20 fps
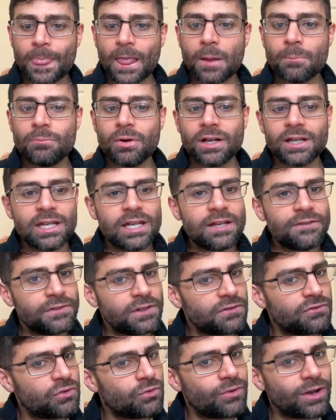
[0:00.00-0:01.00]
But even
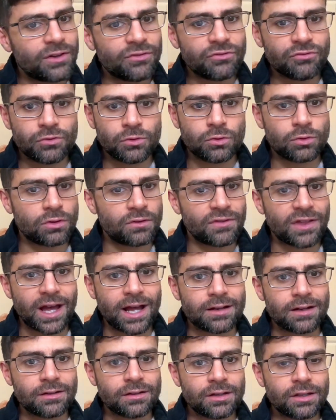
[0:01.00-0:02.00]
if you read through all of
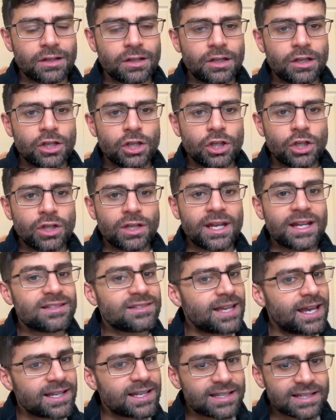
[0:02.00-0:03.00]
that, it
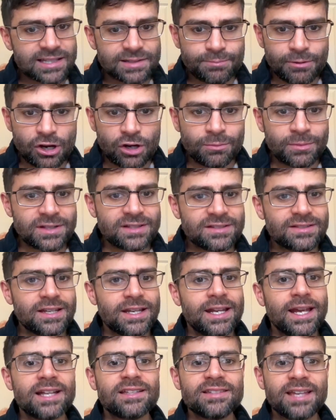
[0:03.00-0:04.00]
takes
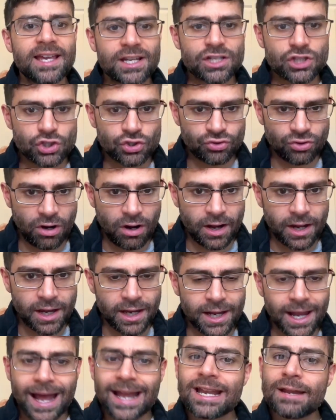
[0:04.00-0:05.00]
experimenting, it takes
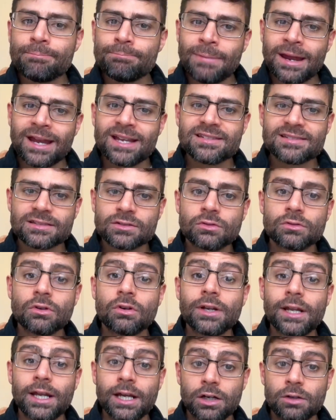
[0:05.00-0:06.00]
trying, and it may still
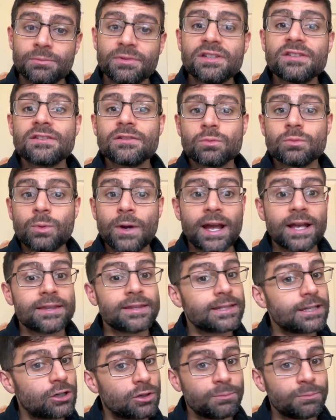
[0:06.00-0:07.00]
not help. This is where
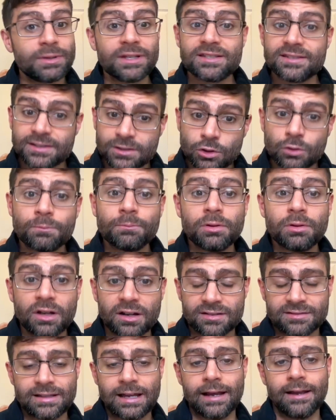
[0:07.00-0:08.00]
therapy still
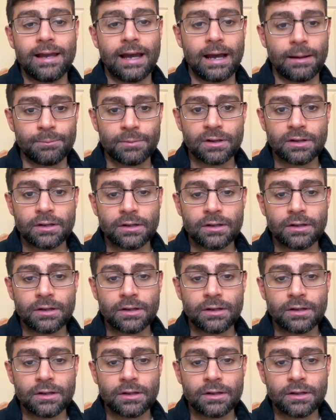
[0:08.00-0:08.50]
plugs that gap.